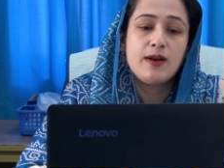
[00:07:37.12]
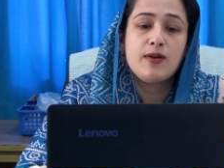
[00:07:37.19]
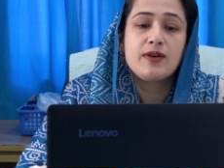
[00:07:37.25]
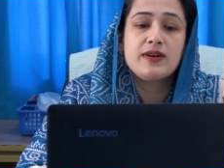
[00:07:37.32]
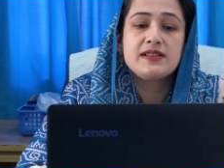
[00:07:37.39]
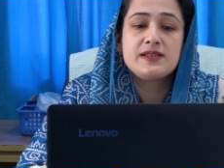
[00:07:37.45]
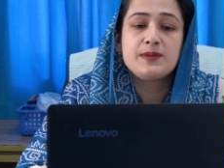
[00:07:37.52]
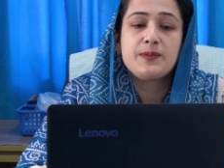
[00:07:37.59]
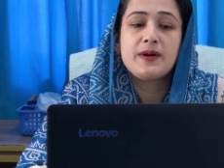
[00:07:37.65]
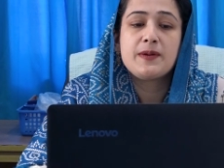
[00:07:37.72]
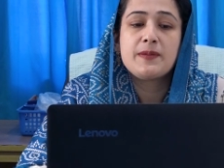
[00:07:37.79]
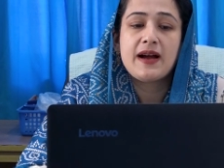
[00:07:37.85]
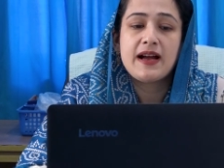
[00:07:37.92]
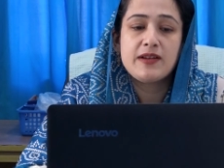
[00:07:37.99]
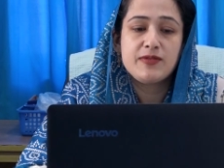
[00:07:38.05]

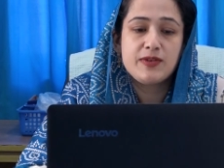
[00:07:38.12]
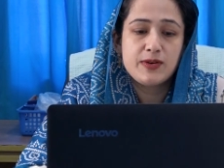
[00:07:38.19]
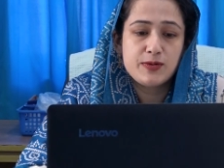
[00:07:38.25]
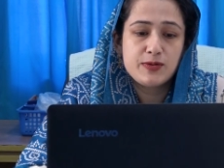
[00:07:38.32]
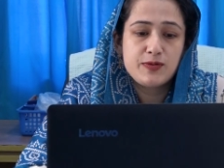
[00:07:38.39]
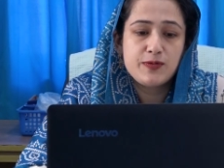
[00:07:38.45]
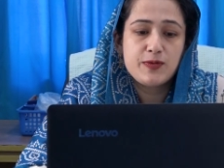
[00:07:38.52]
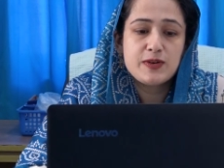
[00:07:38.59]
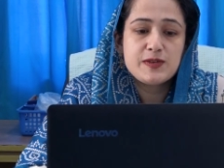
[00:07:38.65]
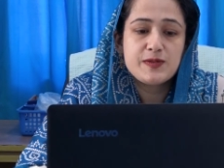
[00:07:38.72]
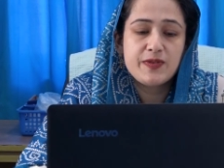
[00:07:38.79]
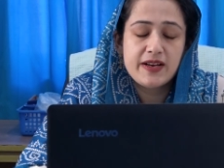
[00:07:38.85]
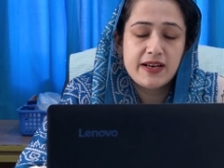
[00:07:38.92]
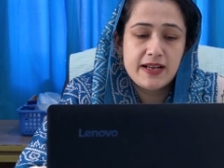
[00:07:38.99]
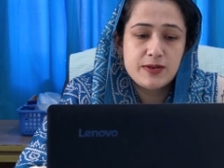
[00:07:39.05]
lorazepam IV route,
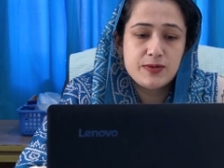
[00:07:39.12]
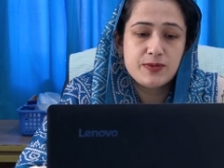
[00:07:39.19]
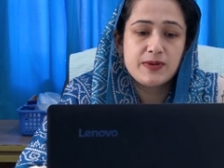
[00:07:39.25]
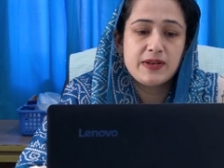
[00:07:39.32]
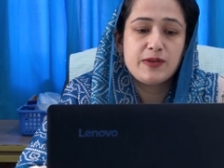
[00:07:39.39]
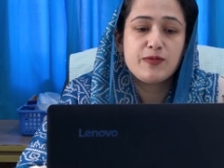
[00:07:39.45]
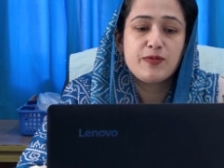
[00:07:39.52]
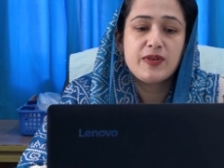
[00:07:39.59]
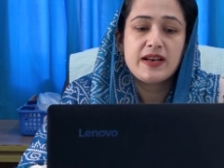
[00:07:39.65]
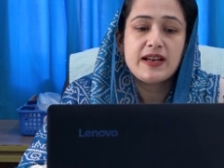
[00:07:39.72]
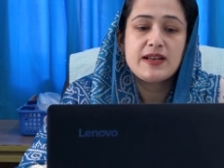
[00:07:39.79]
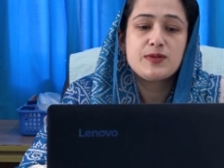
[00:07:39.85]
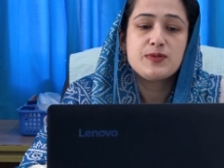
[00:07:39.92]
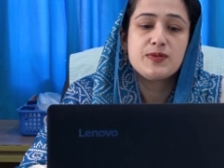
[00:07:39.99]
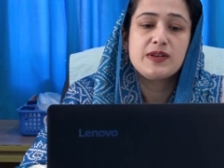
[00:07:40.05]
fosphenytoin,
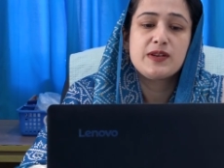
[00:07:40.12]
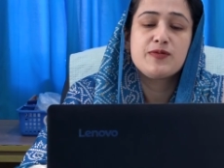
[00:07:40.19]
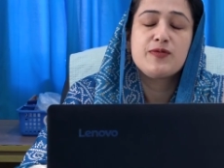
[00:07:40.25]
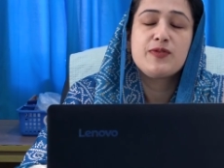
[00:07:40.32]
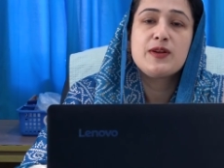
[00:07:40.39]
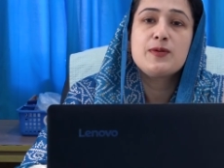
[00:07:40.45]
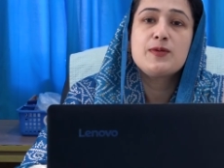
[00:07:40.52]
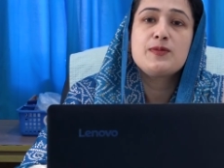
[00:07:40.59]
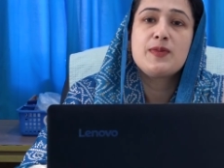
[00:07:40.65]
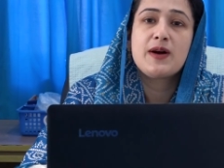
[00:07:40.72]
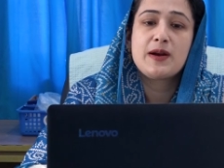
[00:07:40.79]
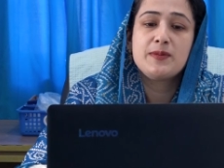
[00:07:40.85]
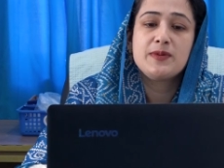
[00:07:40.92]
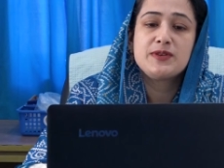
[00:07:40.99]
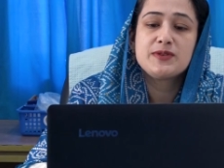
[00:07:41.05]
phenytoin,
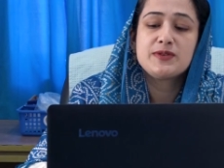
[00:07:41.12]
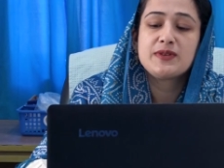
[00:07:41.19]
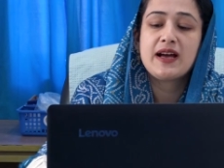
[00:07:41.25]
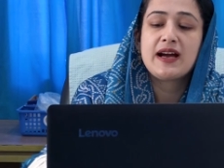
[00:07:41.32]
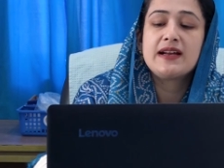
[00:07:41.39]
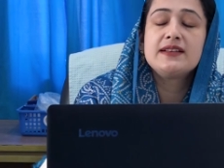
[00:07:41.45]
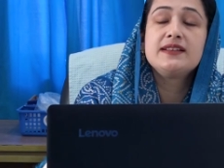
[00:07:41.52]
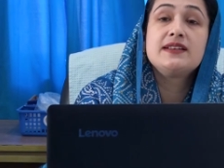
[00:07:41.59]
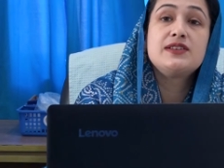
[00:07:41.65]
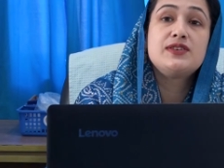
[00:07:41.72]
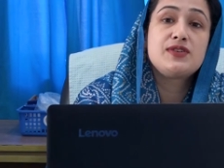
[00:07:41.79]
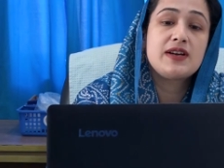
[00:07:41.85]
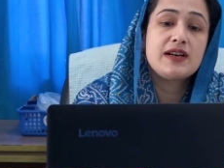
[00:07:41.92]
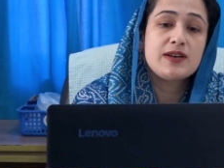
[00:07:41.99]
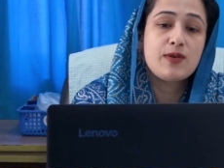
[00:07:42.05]
phenobarbital are the
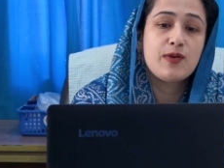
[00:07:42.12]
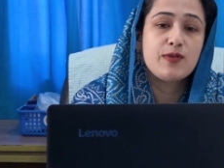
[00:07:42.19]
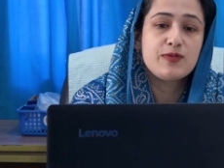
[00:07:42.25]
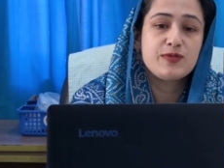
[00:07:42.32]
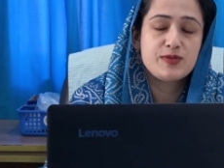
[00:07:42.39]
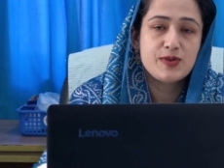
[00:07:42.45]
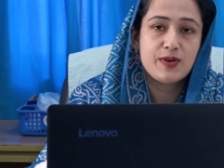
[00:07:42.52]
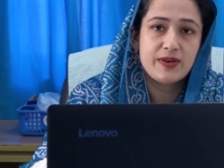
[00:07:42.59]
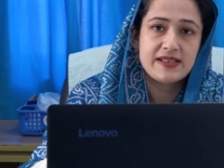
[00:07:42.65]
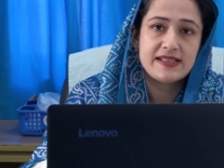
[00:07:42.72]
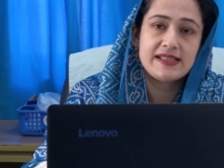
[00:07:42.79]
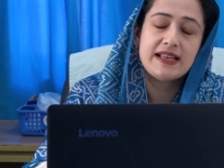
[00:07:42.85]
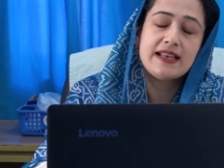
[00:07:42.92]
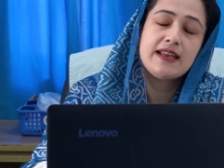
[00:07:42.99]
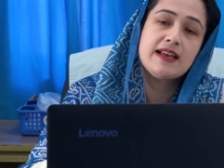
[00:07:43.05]
drug of
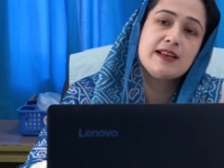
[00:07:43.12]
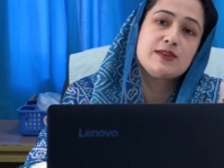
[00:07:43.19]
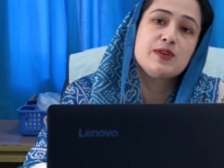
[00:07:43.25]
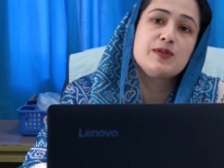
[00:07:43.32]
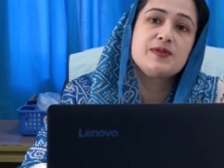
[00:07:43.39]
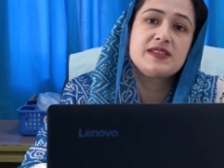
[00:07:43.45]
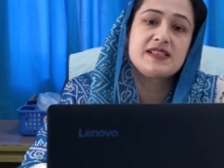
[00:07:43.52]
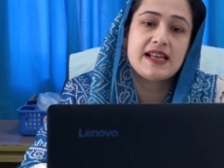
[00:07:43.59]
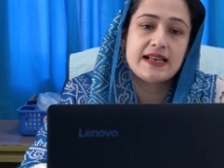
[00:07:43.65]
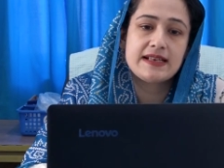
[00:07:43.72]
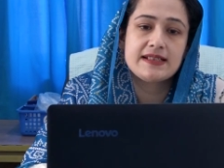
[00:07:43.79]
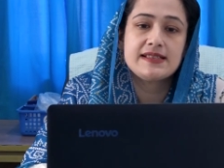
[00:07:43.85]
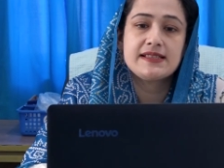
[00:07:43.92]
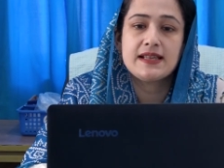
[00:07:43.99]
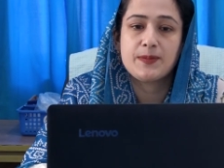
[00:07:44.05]
choice in case of
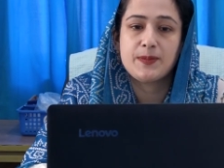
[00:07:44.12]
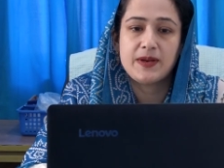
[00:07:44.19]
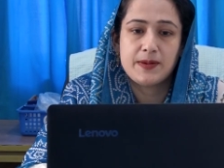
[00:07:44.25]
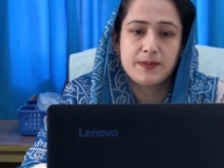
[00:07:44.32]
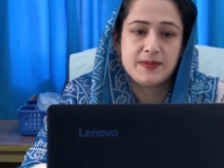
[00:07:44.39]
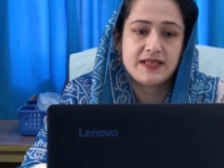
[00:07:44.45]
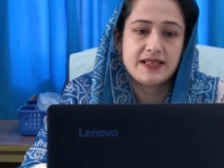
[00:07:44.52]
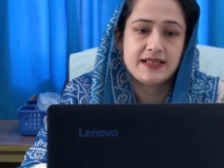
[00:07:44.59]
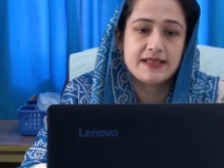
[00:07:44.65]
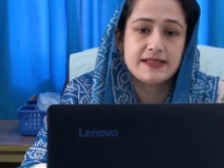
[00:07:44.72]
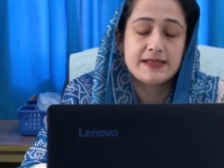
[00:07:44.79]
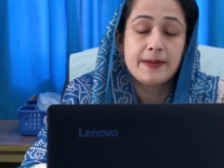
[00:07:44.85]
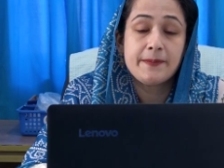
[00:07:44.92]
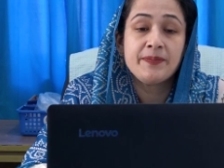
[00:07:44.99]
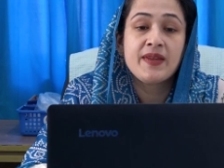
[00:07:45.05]
status
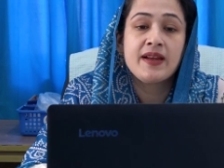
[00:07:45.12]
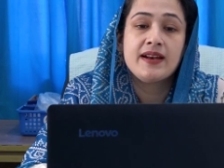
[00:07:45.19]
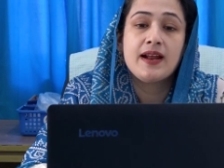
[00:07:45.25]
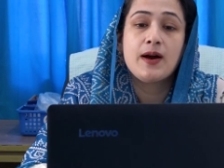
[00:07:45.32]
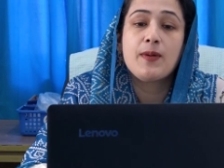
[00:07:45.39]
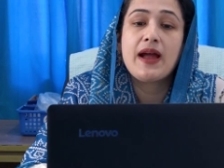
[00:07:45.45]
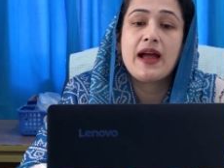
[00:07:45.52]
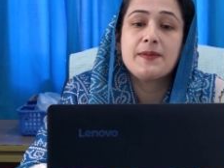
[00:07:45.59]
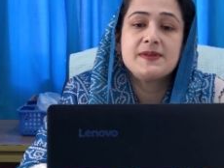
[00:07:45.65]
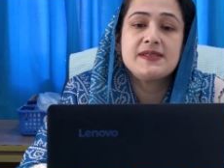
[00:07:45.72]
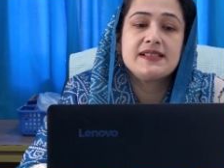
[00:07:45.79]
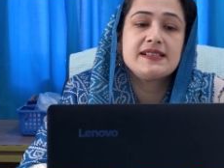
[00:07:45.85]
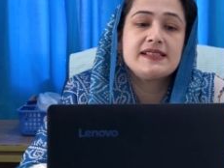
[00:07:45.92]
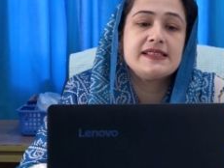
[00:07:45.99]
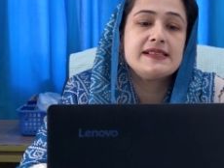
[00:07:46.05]
epilepticus. Now,
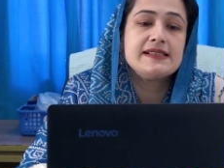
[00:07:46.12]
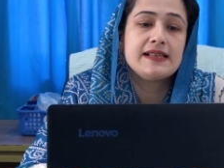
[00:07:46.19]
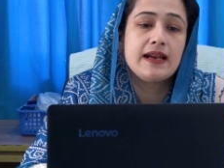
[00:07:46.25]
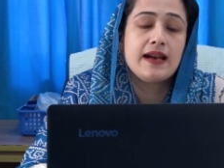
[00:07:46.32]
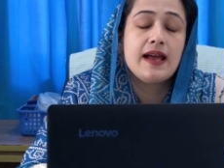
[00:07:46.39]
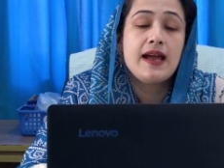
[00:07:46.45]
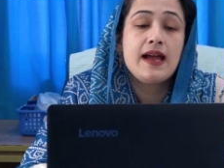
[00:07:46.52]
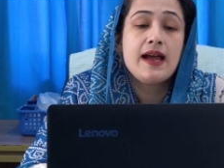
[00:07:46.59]
absent seizure.